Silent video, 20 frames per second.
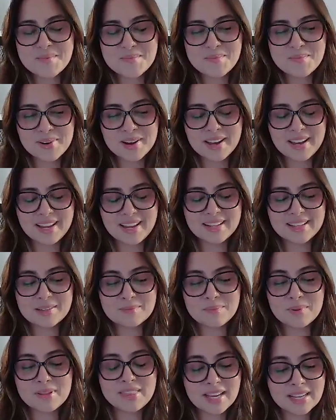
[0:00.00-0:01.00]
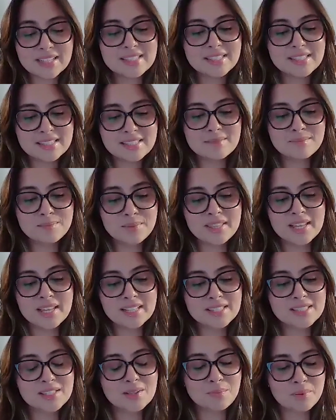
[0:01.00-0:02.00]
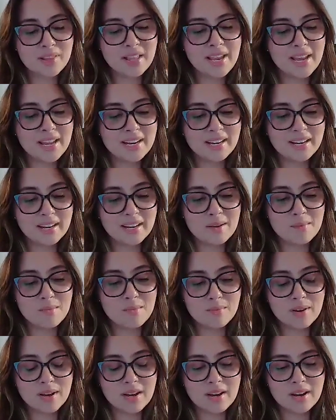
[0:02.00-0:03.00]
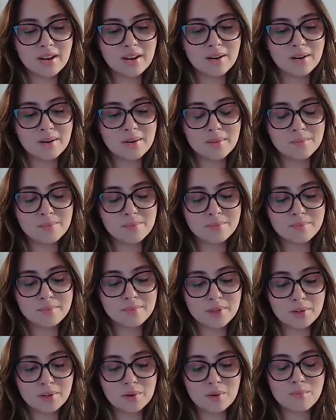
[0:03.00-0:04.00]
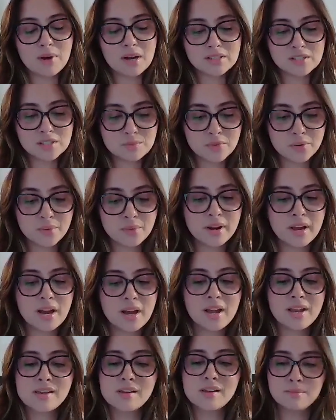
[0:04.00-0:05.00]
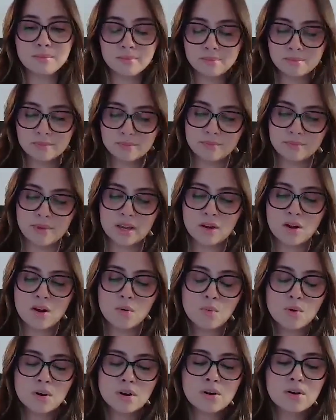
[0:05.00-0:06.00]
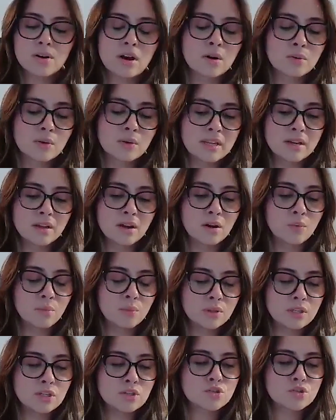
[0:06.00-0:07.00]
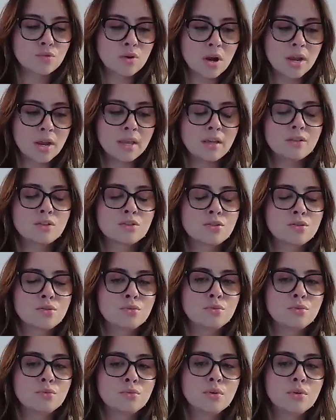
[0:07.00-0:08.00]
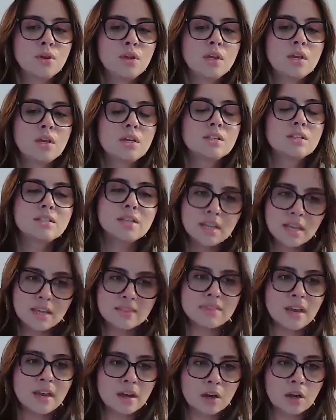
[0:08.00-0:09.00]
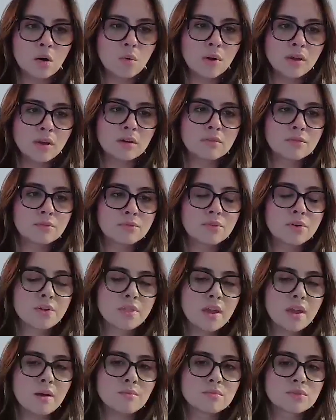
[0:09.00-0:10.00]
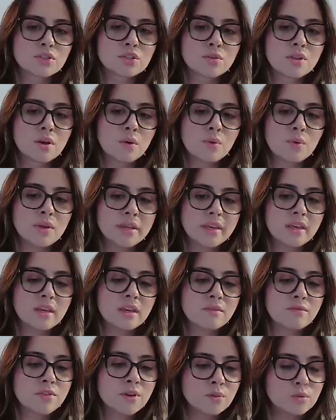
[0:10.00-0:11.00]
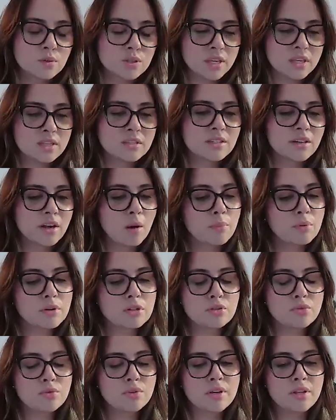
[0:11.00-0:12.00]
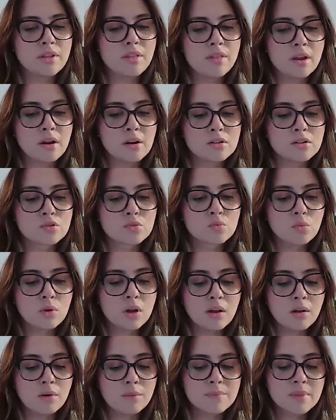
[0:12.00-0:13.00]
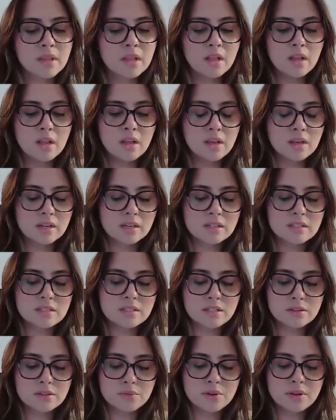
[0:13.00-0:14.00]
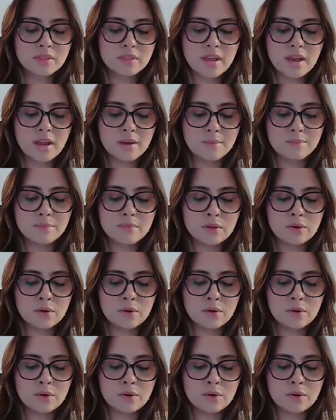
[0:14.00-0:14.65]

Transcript: But that's the plan, and I'm Massimo and I and my coworker Carolina are really trying to get that going for them so that we can give those kids an opportunity there as well, considering that